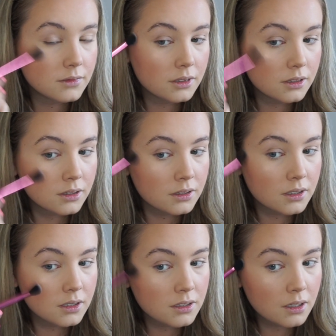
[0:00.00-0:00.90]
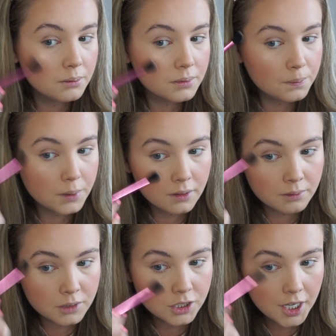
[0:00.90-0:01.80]
just to the top of
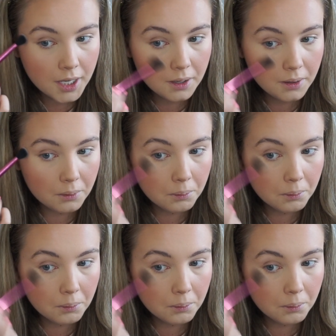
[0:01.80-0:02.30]
my cheek.